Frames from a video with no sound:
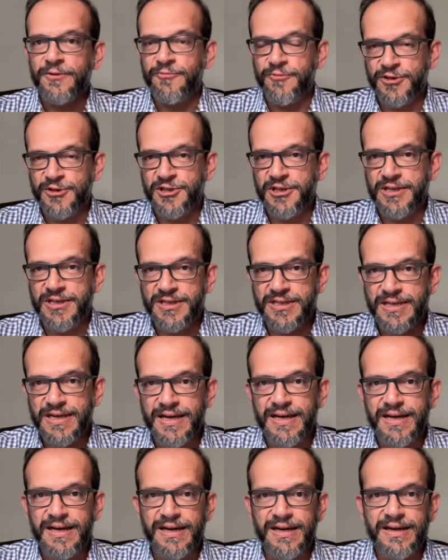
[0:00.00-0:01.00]
which is
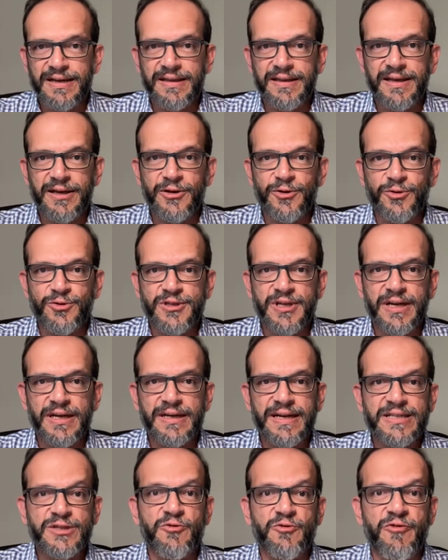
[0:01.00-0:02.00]
uh, they're using
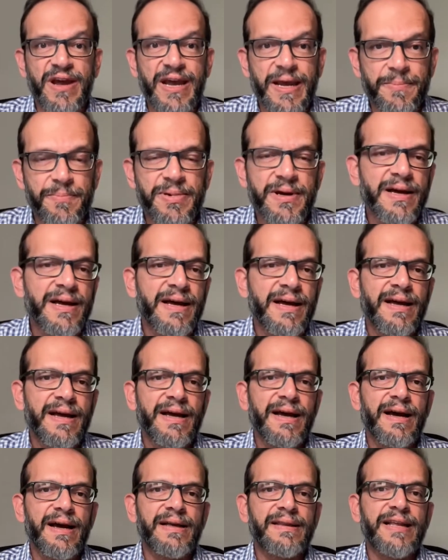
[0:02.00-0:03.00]
it as a vape,
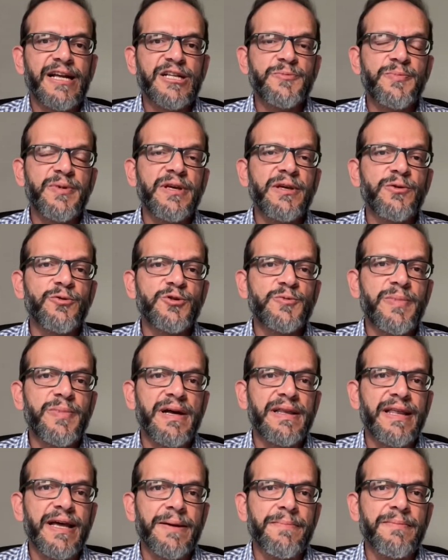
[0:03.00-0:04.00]
uh, that's being used
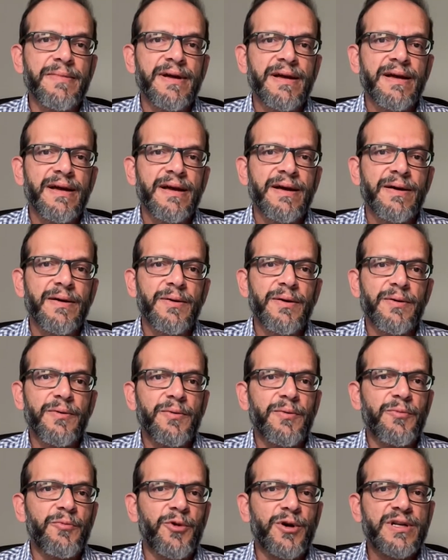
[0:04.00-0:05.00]
by them.
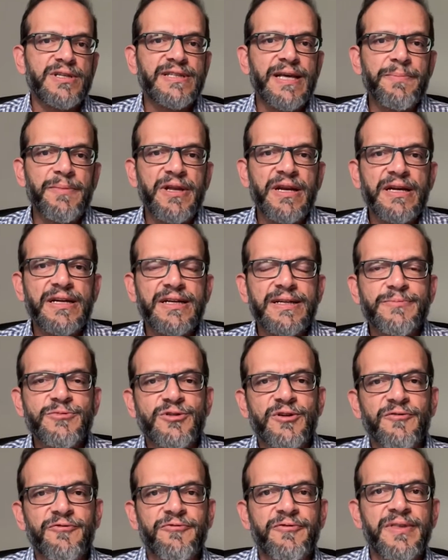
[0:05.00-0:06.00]
What does that mean in
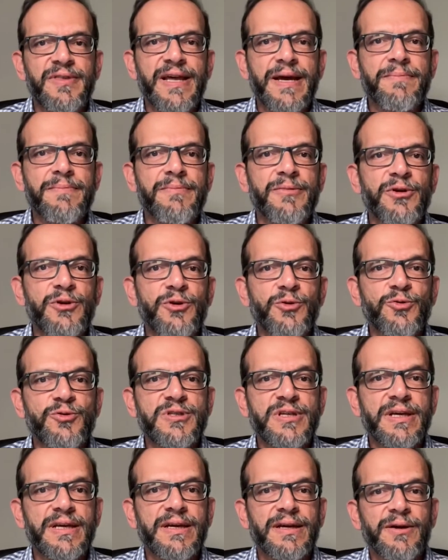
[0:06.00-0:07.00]
terms of them
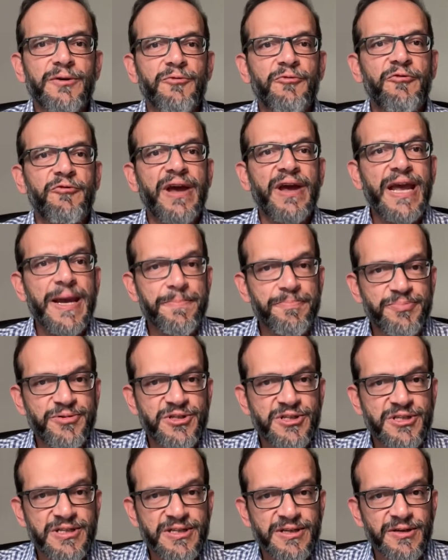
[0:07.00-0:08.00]
using
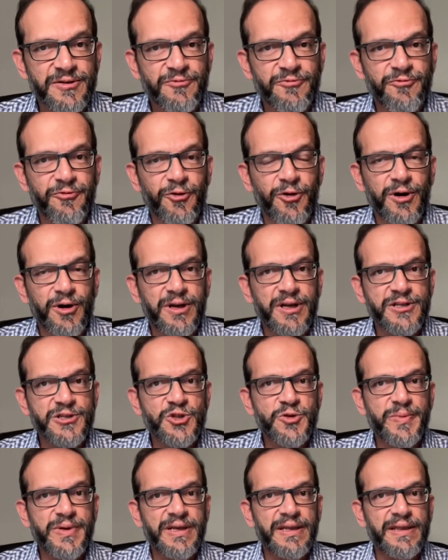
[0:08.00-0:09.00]
vapes for
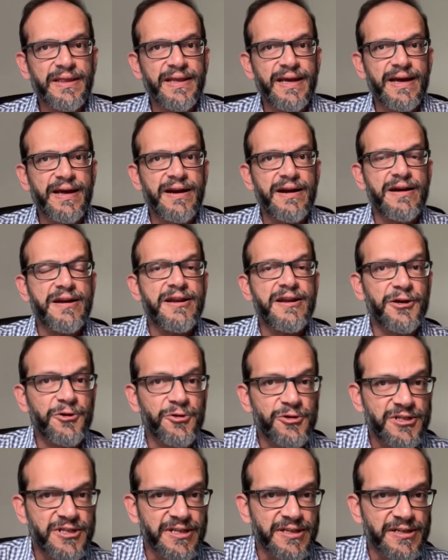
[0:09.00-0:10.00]
consuming their
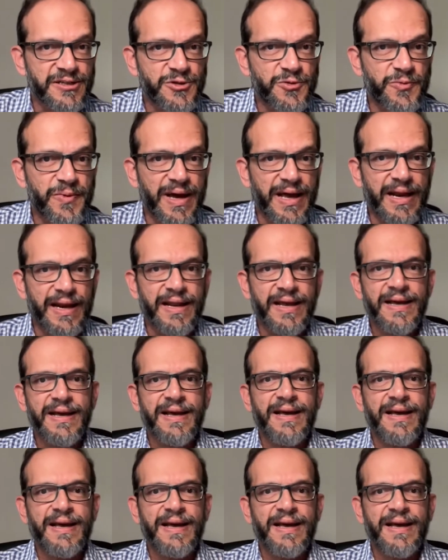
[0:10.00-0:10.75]
nicotine as well?